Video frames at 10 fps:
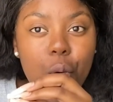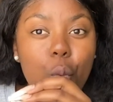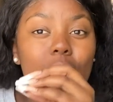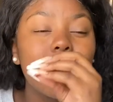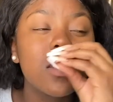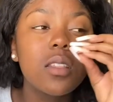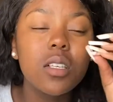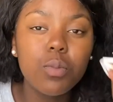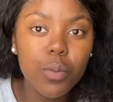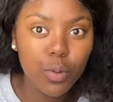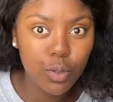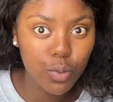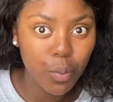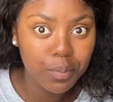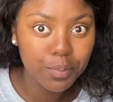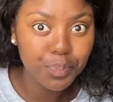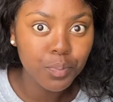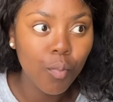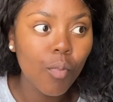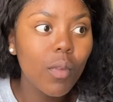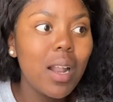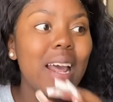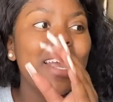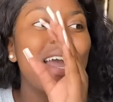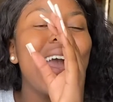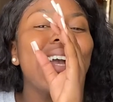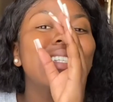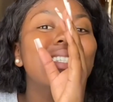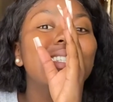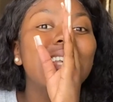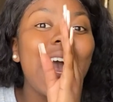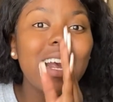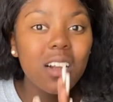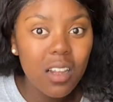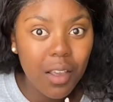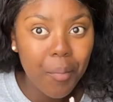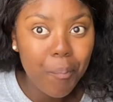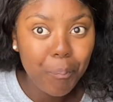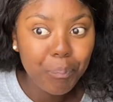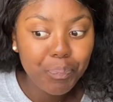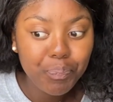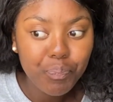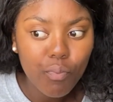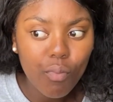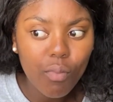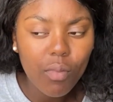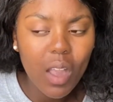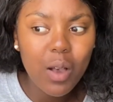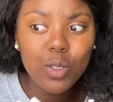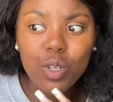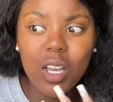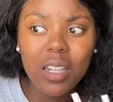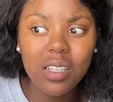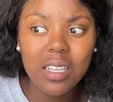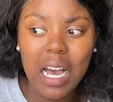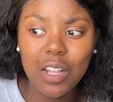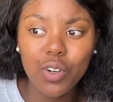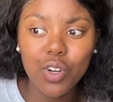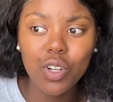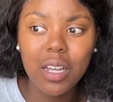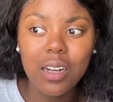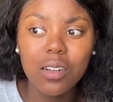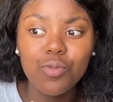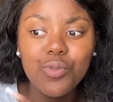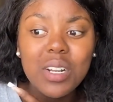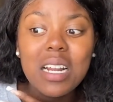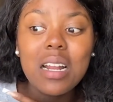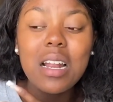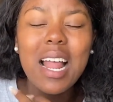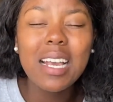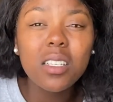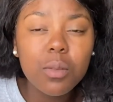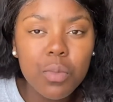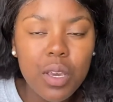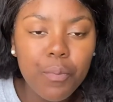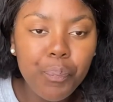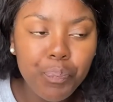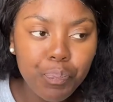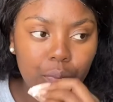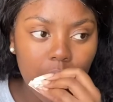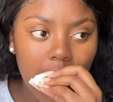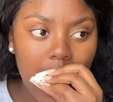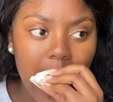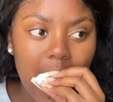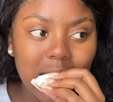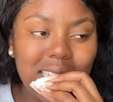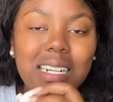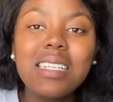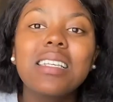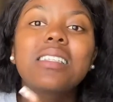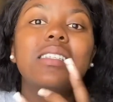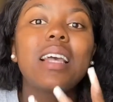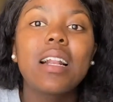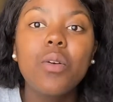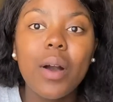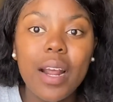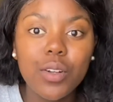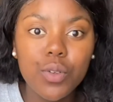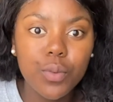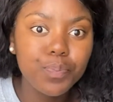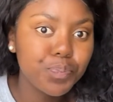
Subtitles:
what these people do, like, exactly. I was looking at this other girl that really likes me. She does exactly what I do,